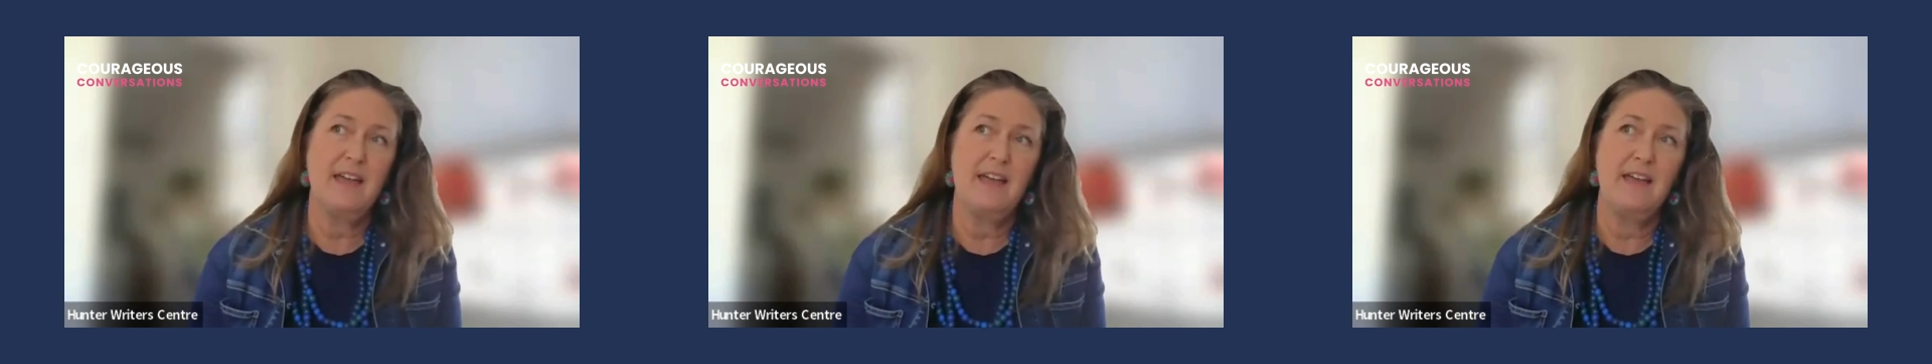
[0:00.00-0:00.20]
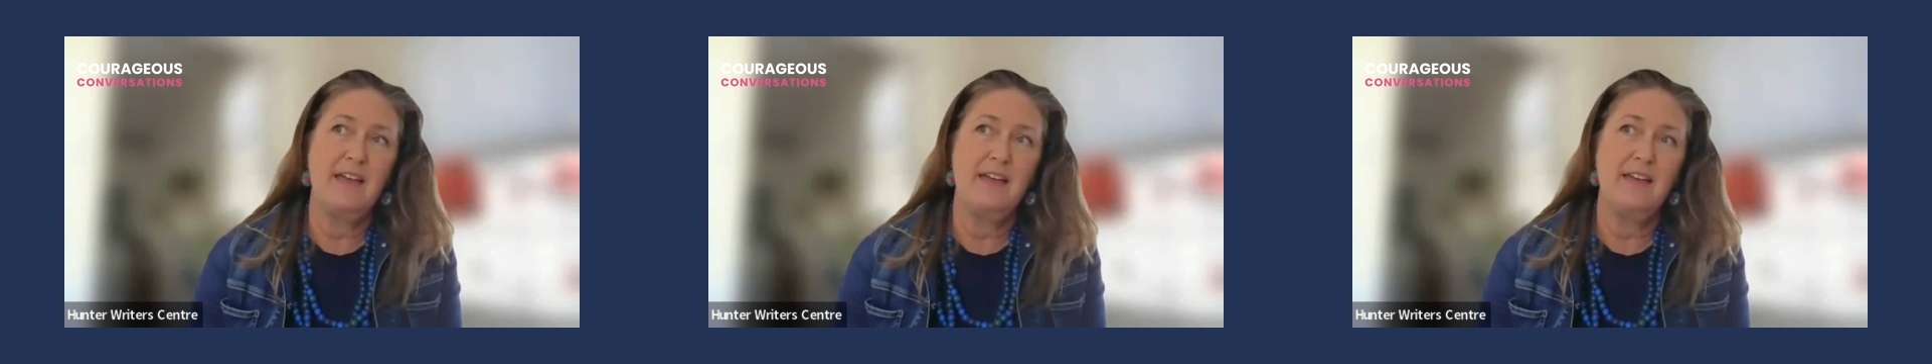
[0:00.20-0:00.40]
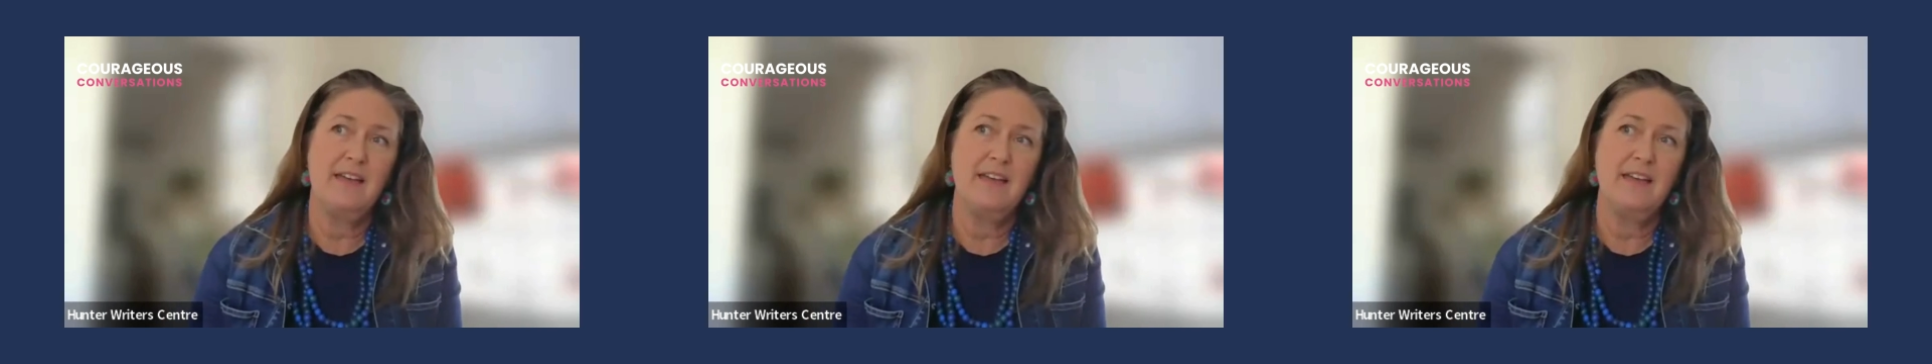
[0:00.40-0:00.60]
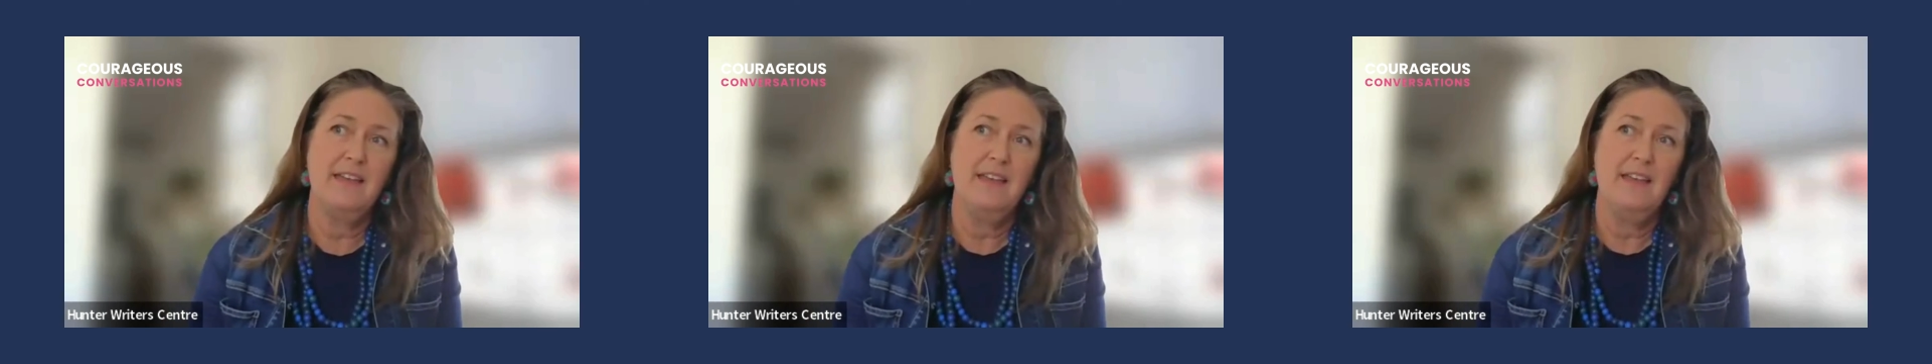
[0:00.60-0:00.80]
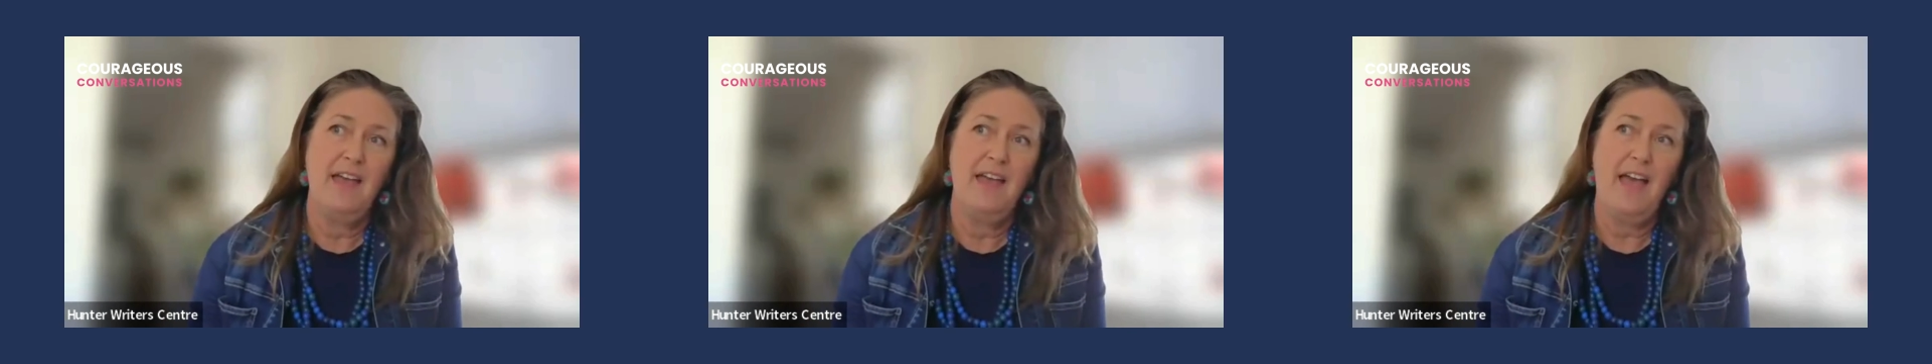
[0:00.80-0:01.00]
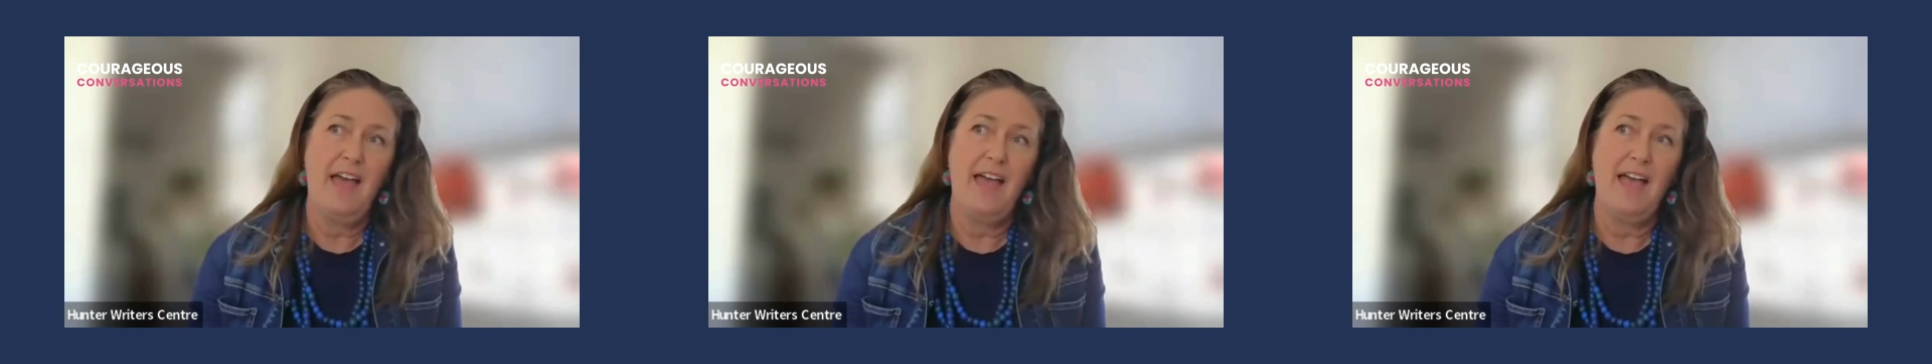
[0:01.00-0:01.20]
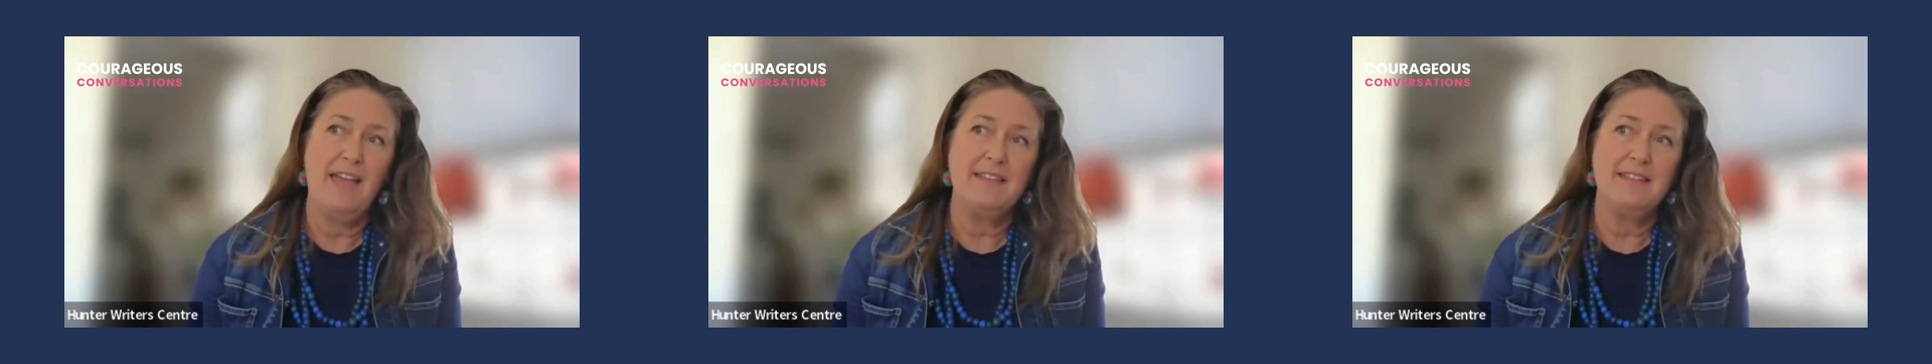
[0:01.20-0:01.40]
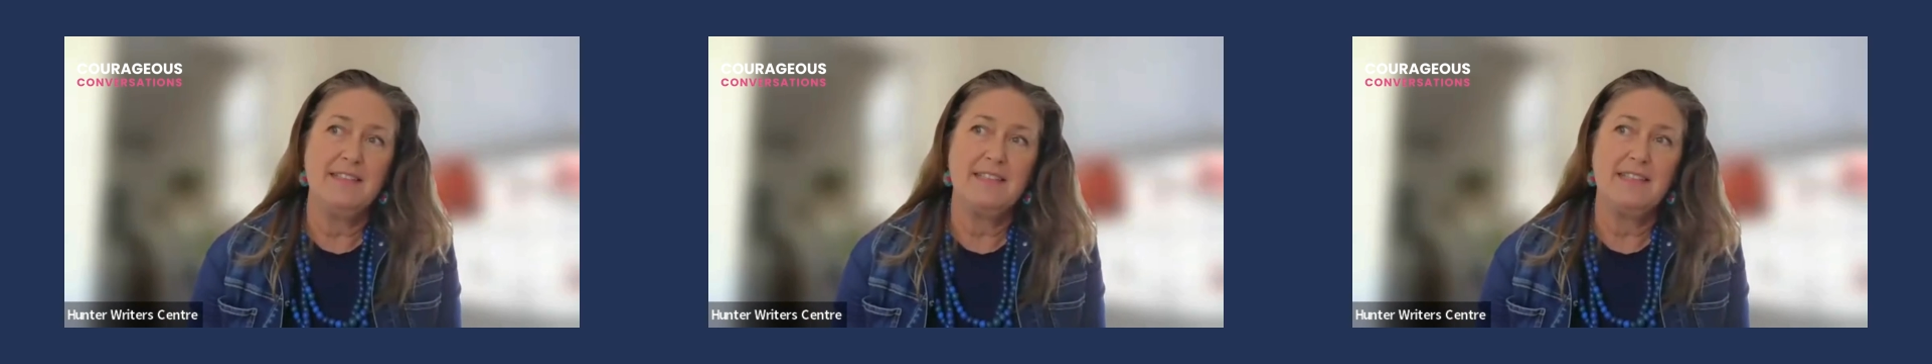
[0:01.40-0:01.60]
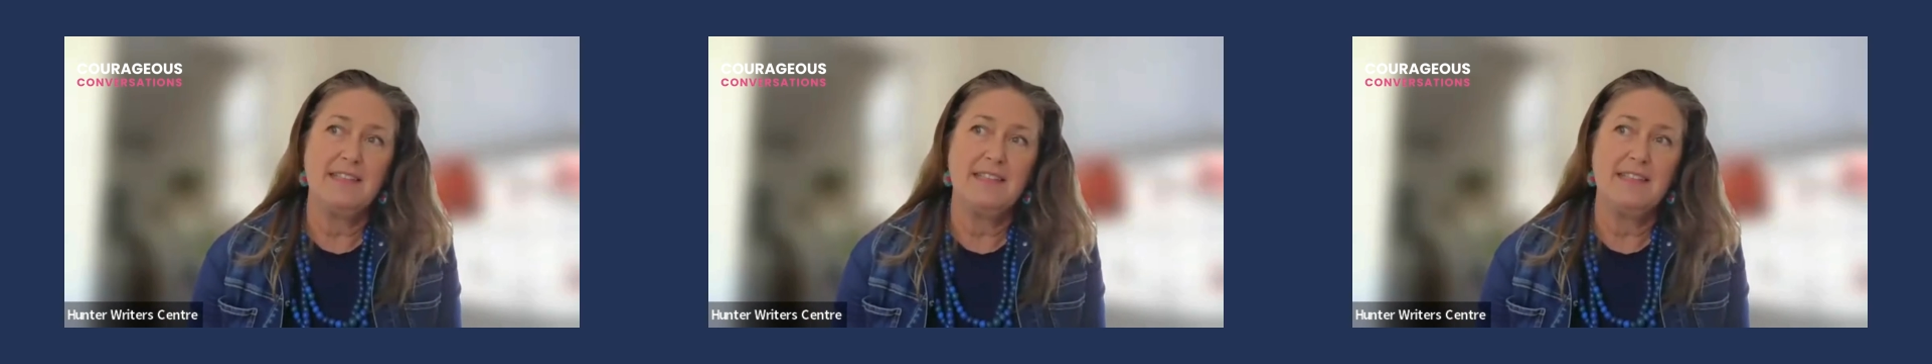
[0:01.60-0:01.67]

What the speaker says: And